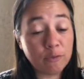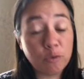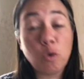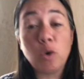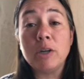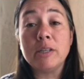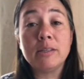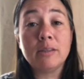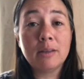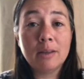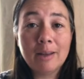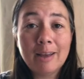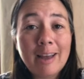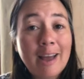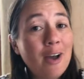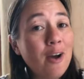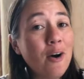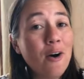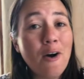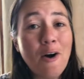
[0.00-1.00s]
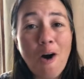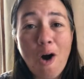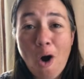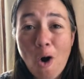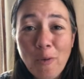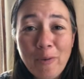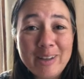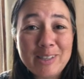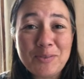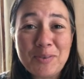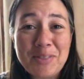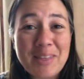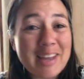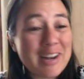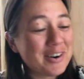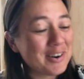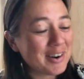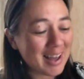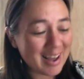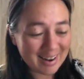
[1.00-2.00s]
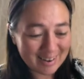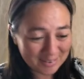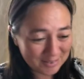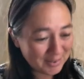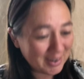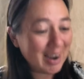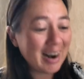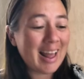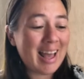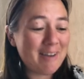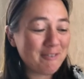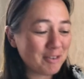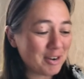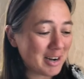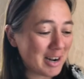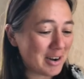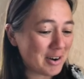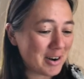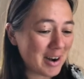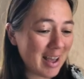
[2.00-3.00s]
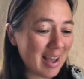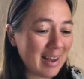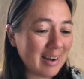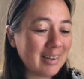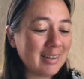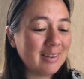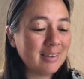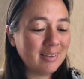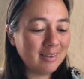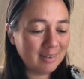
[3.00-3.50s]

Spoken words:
then of course, always with the internet. We gotta have good internet.